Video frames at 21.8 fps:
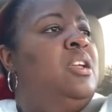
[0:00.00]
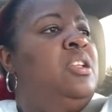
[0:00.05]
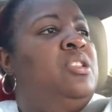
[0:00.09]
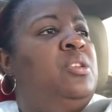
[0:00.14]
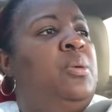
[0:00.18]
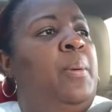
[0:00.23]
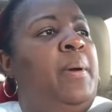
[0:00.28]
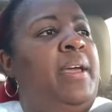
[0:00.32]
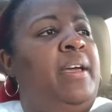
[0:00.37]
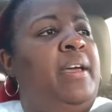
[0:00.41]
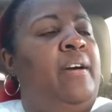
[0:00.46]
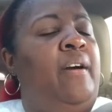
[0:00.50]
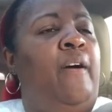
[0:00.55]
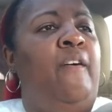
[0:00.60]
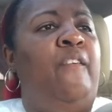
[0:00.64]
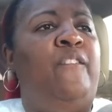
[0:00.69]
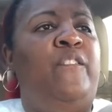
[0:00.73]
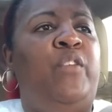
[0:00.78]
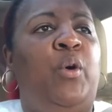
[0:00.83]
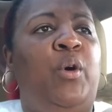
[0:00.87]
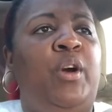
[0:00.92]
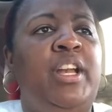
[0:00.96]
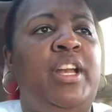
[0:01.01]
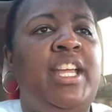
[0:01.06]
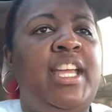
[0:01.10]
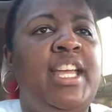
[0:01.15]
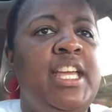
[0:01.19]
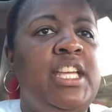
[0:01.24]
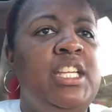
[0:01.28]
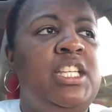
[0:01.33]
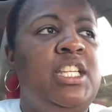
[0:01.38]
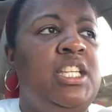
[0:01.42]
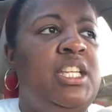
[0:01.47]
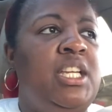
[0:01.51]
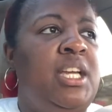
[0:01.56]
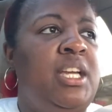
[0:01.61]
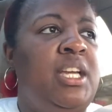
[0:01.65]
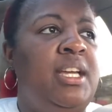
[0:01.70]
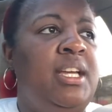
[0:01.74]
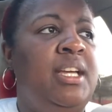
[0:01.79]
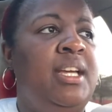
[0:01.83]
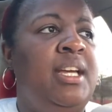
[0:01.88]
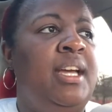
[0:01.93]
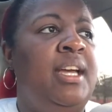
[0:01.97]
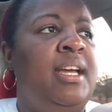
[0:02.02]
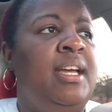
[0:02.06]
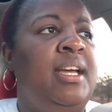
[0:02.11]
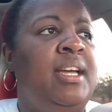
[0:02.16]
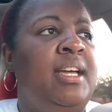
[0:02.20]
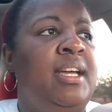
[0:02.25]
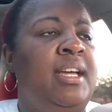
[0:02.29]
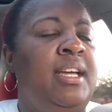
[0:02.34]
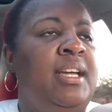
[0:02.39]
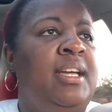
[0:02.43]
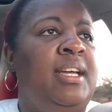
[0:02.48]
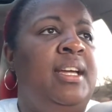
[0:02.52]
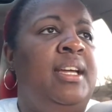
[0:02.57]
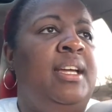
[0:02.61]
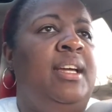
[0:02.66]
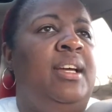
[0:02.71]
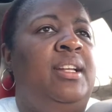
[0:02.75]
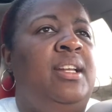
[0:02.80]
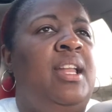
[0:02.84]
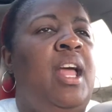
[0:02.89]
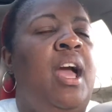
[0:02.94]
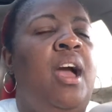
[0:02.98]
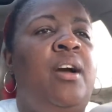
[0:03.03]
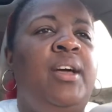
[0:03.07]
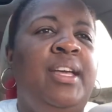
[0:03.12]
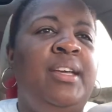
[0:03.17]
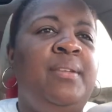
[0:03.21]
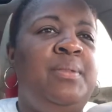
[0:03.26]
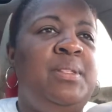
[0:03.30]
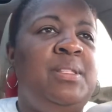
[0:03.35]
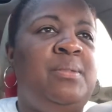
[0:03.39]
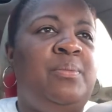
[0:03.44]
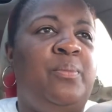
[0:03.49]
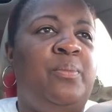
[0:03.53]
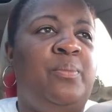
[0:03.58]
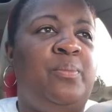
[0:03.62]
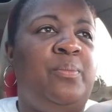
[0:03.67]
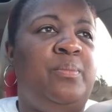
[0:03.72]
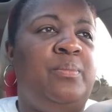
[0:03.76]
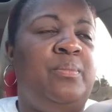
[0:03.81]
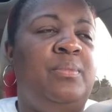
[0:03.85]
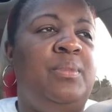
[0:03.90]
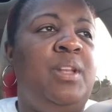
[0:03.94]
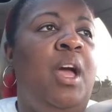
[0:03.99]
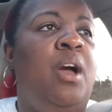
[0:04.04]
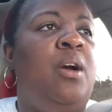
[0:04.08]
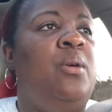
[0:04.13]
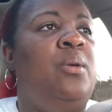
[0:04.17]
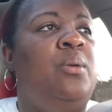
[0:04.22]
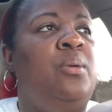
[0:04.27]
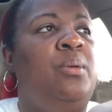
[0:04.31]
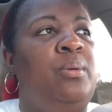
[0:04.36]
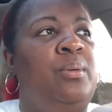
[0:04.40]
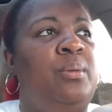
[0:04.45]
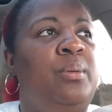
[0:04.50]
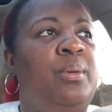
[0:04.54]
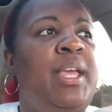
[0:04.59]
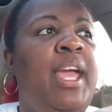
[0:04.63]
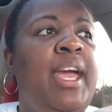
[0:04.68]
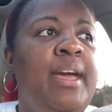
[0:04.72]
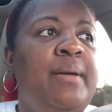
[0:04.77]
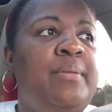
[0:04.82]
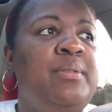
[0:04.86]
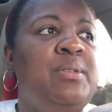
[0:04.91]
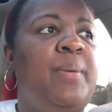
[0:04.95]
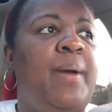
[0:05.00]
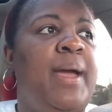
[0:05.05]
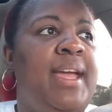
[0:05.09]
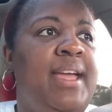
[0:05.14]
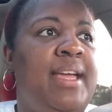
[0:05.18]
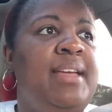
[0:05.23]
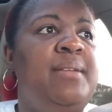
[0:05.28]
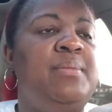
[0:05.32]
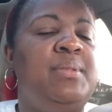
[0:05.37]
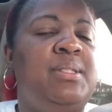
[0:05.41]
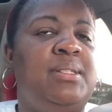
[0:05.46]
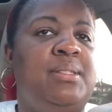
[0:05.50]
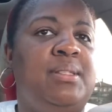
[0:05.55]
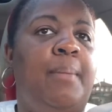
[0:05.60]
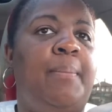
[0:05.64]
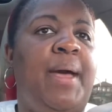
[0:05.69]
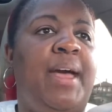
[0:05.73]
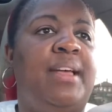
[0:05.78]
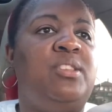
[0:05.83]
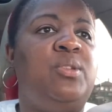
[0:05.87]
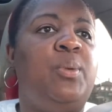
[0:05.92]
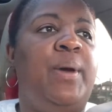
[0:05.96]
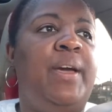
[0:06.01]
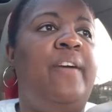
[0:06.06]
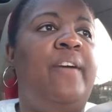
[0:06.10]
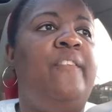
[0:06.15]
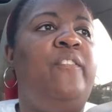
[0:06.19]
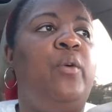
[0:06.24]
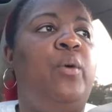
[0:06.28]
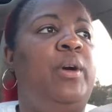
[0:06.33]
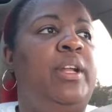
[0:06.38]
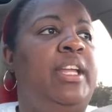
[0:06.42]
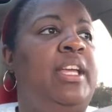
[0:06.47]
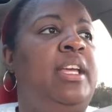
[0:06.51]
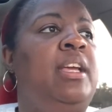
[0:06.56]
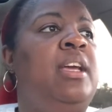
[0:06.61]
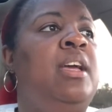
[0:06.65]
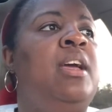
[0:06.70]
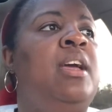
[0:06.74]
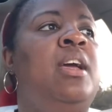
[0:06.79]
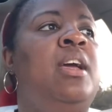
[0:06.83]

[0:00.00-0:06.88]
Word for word: 1240-ish... No, it was... No. Yeah, it was right. It was about 1240.